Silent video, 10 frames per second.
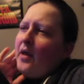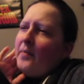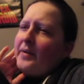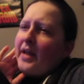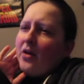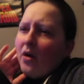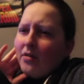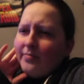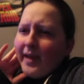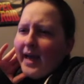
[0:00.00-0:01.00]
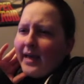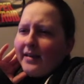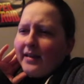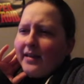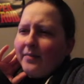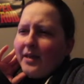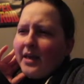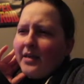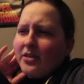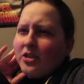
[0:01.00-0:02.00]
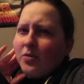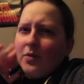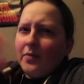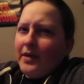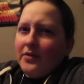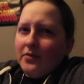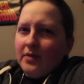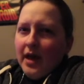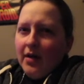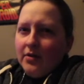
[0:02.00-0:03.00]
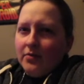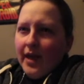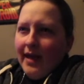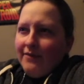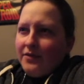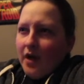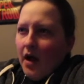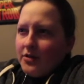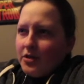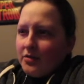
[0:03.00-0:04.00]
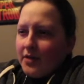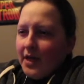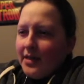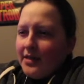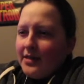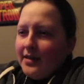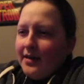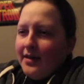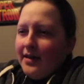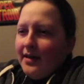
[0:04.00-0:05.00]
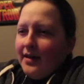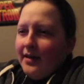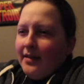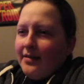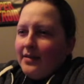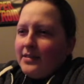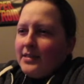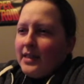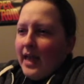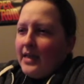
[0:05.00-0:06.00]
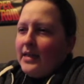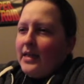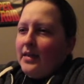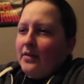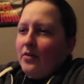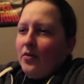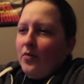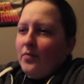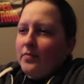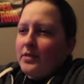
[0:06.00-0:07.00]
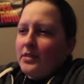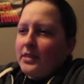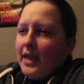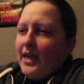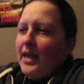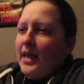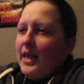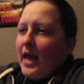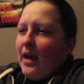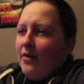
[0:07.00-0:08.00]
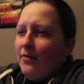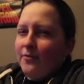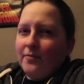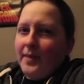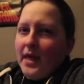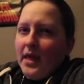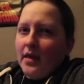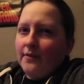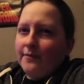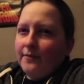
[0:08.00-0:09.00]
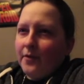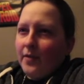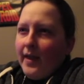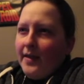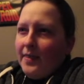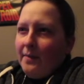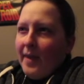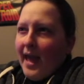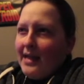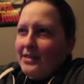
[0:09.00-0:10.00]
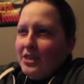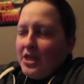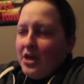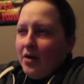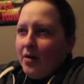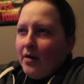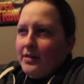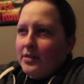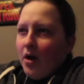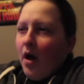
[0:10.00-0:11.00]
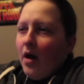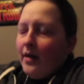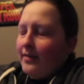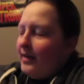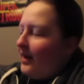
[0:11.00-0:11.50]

But I called back and I'm like, so what do I do now? I don't have a doctor. Like, this lady who was taking care of me for like the past year is gone.